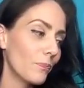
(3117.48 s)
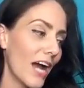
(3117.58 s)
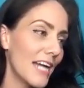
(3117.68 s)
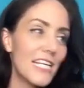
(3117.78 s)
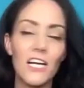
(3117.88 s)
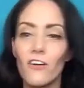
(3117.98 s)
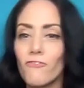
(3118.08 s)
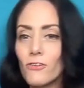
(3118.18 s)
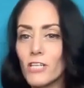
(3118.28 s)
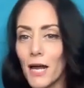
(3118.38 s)
I did it a
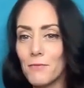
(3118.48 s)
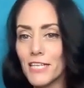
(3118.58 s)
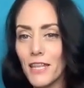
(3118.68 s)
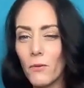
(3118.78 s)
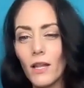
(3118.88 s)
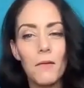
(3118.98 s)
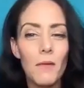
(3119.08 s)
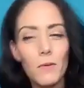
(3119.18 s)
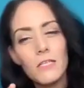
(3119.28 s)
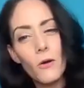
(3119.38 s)
few times and they were like,
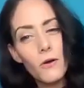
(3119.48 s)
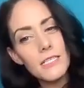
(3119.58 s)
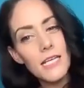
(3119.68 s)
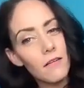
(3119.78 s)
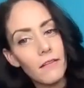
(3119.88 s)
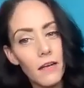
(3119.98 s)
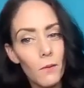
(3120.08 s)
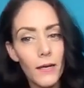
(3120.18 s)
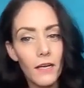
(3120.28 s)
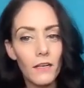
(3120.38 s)
maybe tone it down a little
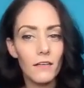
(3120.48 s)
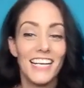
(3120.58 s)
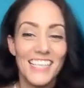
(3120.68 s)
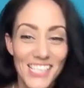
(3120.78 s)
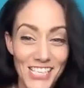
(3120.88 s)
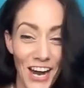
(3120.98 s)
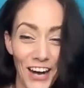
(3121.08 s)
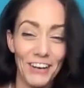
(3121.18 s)
bit. So